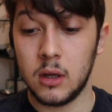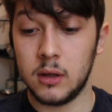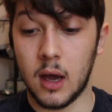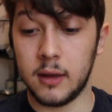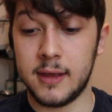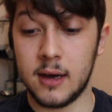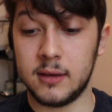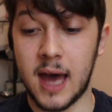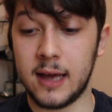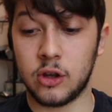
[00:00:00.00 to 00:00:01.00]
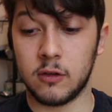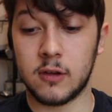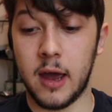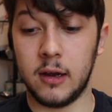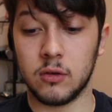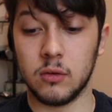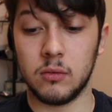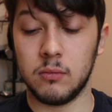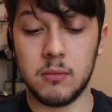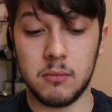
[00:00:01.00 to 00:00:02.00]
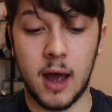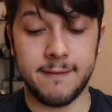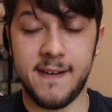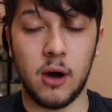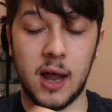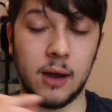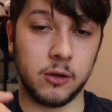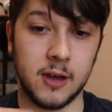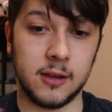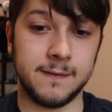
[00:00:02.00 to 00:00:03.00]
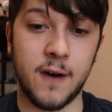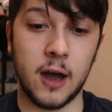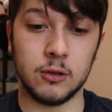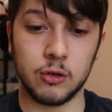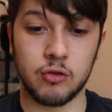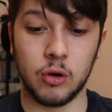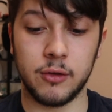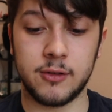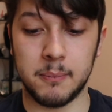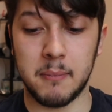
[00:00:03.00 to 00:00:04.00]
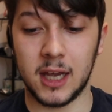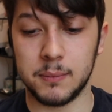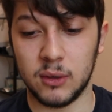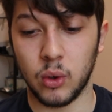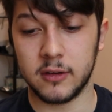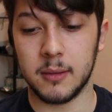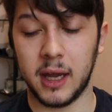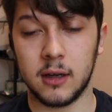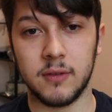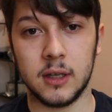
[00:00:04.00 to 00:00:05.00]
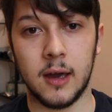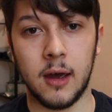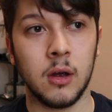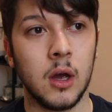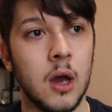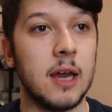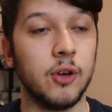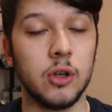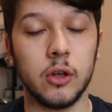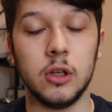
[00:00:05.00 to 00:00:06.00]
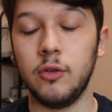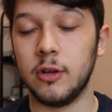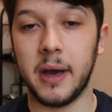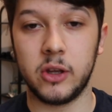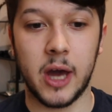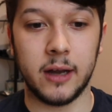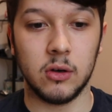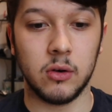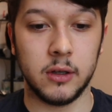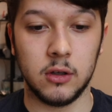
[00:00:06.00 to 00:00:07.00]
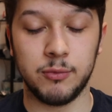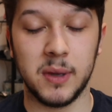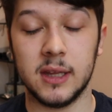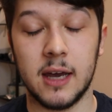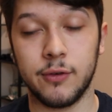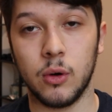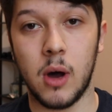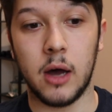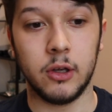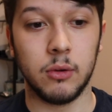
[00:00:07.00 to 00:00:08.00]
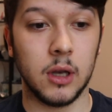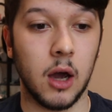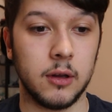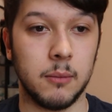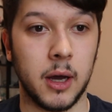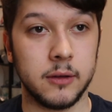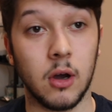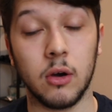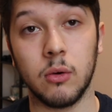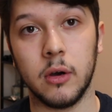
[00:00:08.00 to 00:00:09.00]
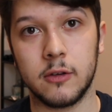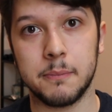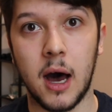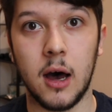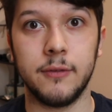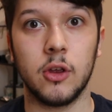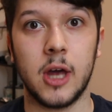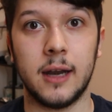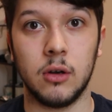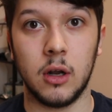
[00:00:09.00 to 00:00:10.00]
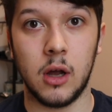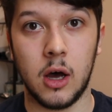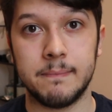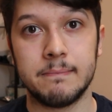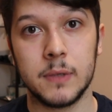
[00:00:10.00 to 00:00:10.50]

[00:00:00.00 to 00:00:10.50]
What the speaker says: that just I felt like was like the final straw to make me want to make a video. If you're not new to my channel and you've been there for a while, you would know that my dog was part of the channel a lot.